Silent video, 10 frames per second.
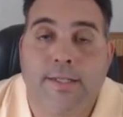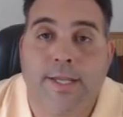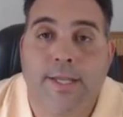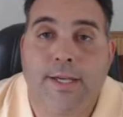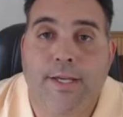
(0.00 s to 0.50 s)

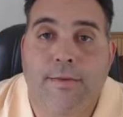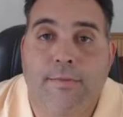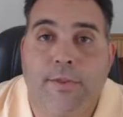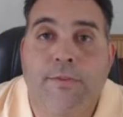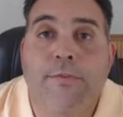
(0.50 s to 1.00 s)

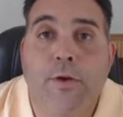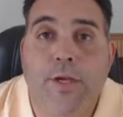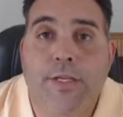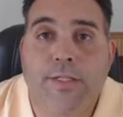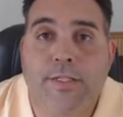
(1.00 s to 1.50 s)
The
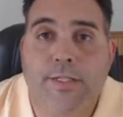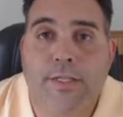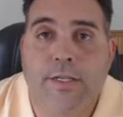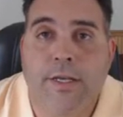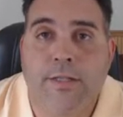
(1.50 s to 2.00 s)
focus
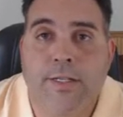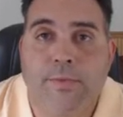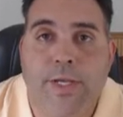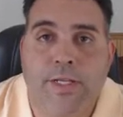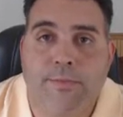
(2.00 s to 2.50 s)

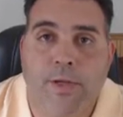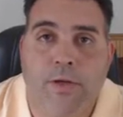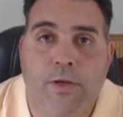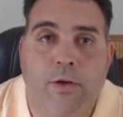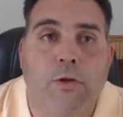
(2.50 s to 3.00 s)
this week has been
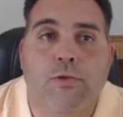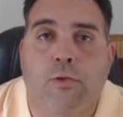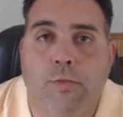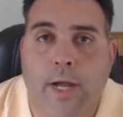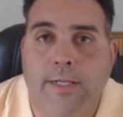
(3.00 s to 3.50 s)
on
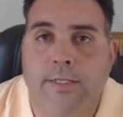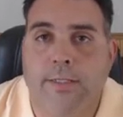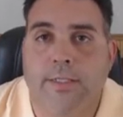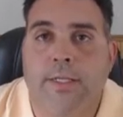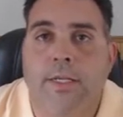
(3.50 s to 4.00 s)
cultural
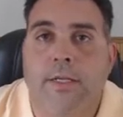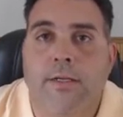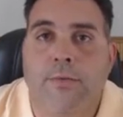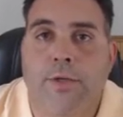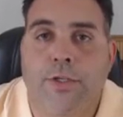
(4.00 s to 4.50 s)
practices,
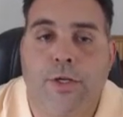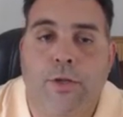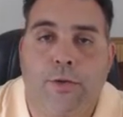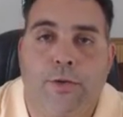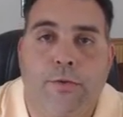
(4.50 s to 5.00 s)
which
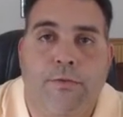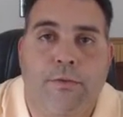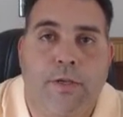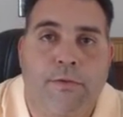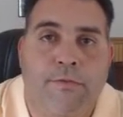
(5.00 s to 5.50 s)
include
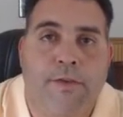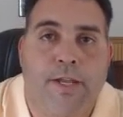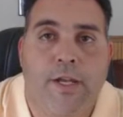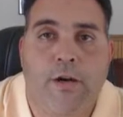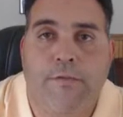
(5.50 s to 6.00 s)

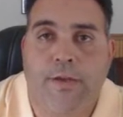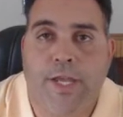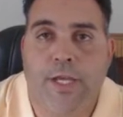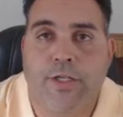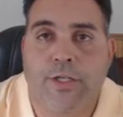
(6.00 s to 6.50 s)
vent
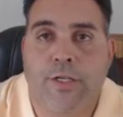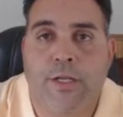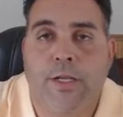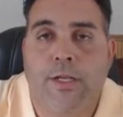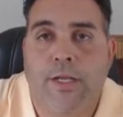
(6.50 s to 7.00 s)
aerification
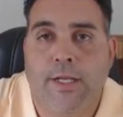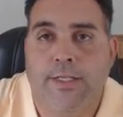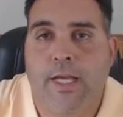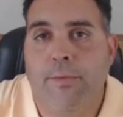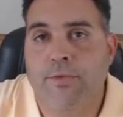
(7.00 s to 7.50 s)

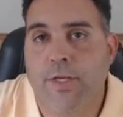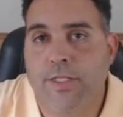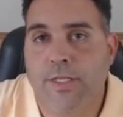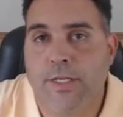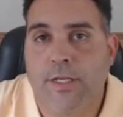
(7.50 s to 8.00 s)
and top
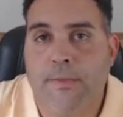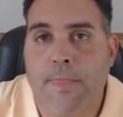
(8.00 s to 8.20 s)
dressing.